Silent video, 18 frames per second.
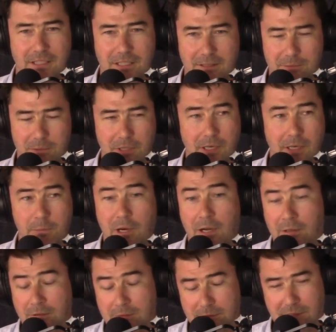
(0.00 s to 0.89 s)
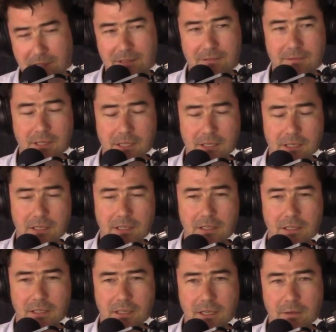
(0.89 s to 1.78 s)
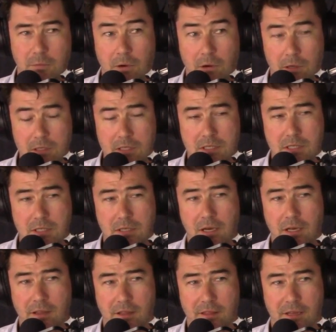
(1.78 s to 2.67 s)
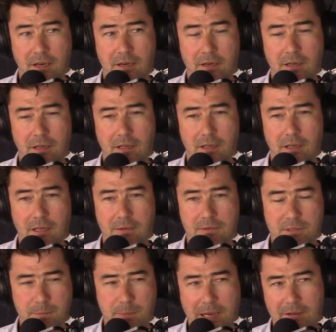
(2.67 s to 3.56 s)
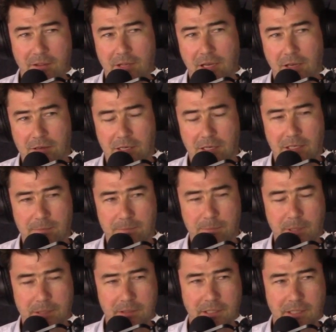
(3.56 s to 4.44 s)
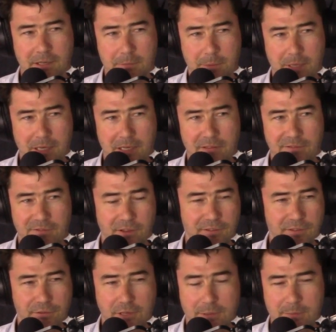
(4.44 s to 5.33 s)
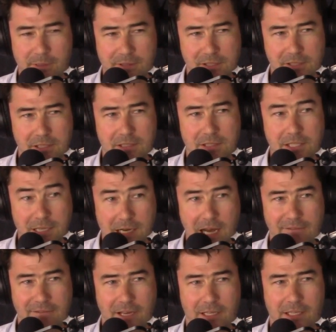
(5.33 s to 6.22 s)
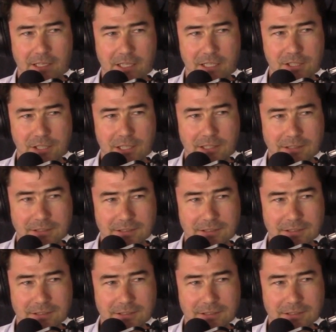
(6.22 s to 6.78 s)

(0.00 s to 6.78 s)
It well, it was. Other than it was about the only building I'd been in for three months that did have air conditioning,